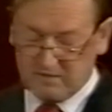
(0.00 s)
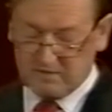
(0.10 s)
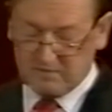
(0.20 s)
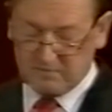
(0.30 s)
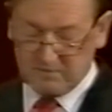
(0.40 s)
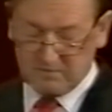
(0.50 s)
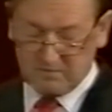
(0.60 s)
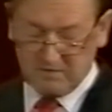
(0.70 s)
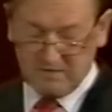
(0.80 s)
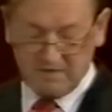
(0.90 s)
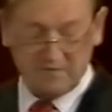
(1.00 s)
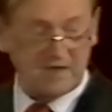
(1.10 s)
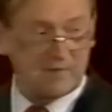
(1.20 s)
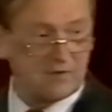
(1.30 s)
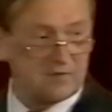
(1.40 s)
young people is
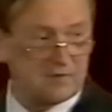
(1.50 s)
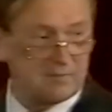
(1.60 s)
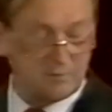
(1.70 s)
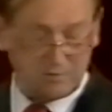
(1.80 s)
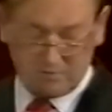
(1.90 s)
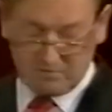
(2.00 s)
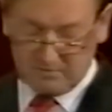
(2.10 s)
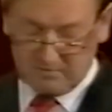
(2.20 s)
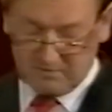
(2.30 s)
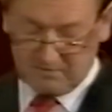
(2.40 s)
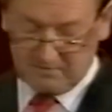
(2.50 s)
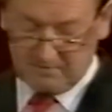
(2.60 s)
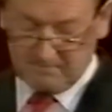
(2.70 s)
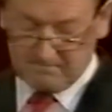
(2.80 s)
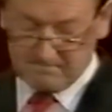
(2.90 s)
our most important commodity.